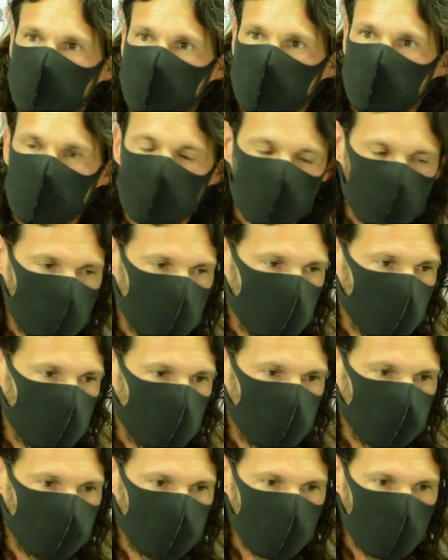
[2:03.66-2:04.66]
with
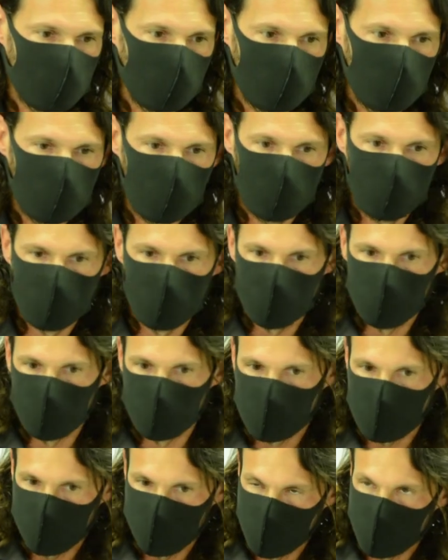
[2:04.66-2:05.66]
uh,
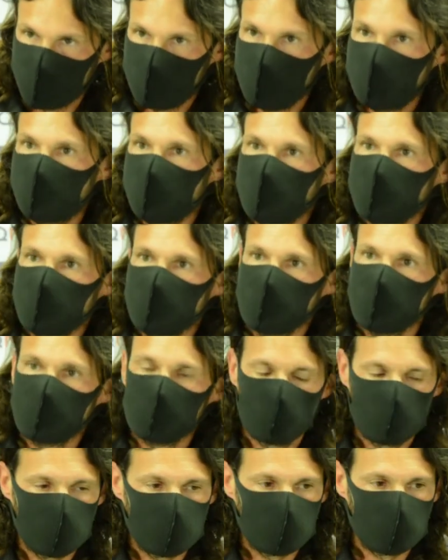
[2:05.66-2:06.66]
uh, capacity
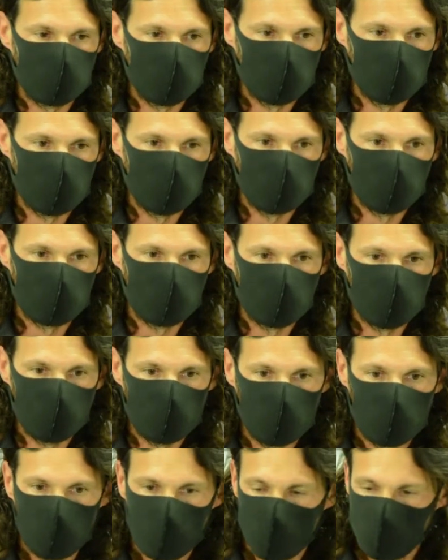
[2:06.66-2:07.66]
uh, to,
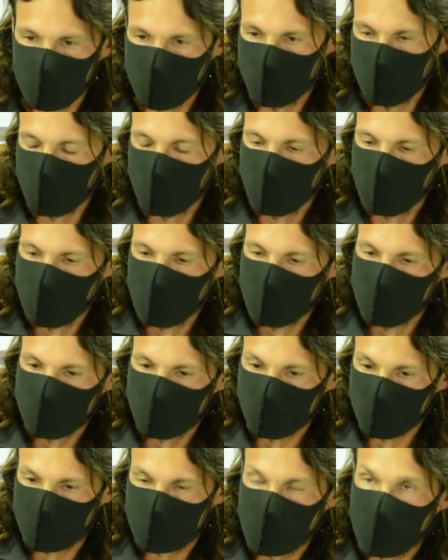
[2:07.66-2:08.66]
to, uh,
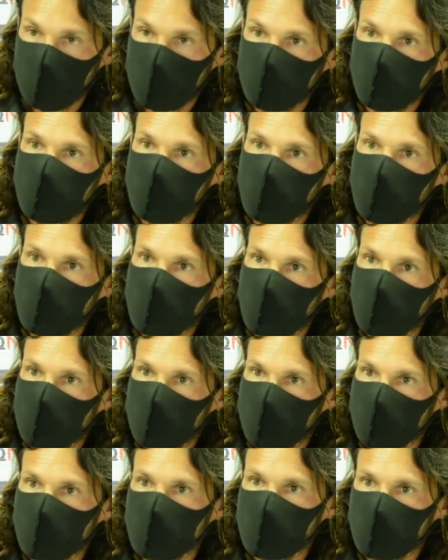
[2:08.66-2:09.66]
to scout uh,
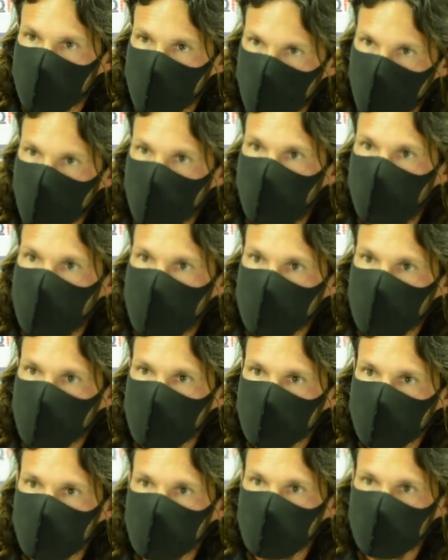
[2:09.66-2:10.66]
good
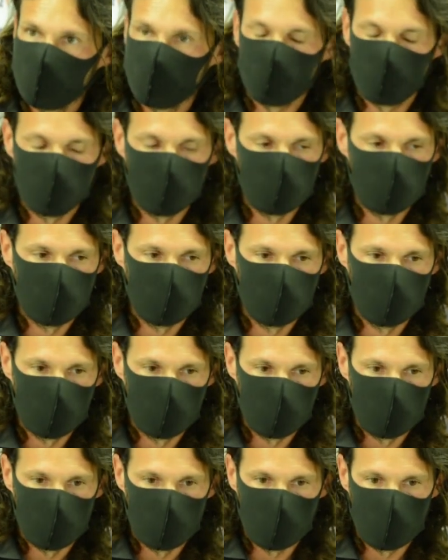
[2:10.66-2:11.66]
players.
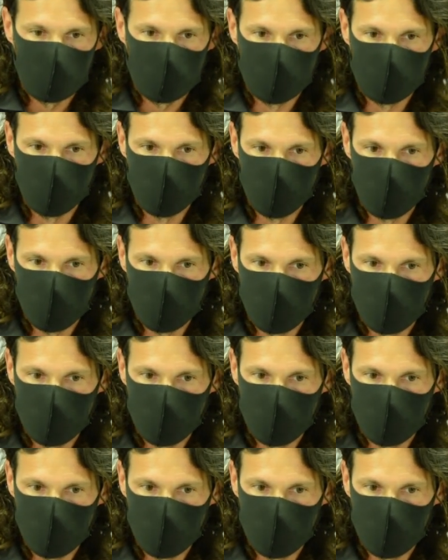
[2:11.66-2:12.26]
And